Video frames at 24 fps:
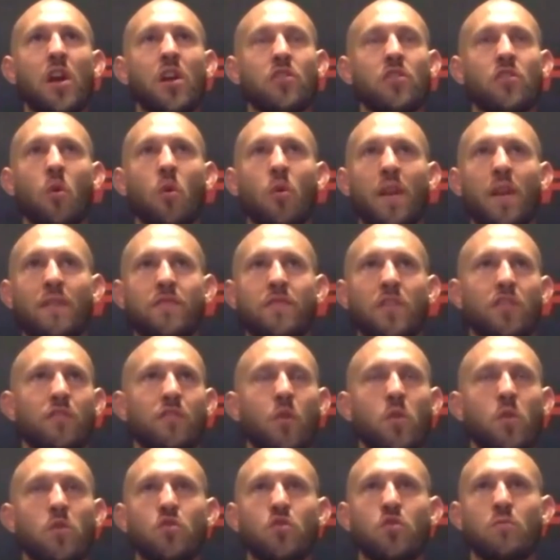Don't have to
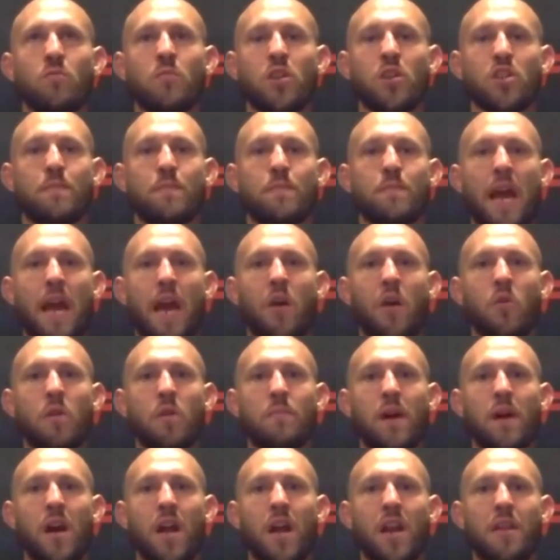throw too much power
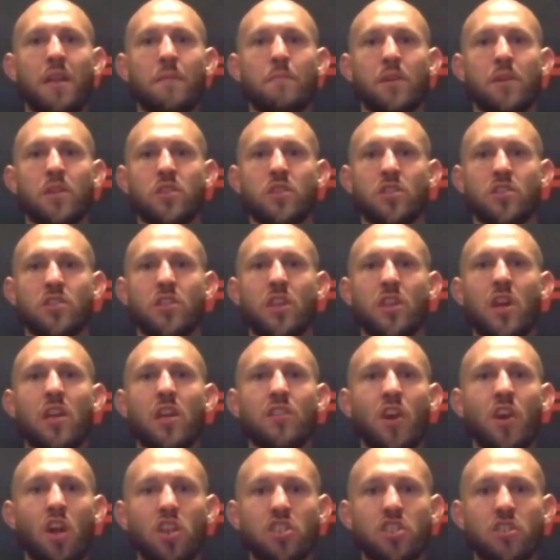behind it, but just
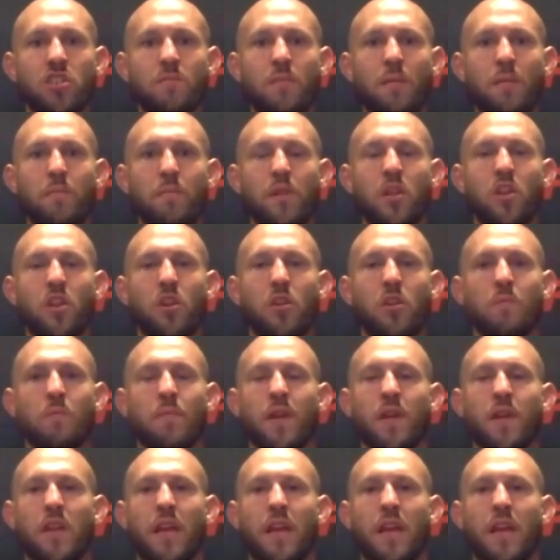touch him up a little bit.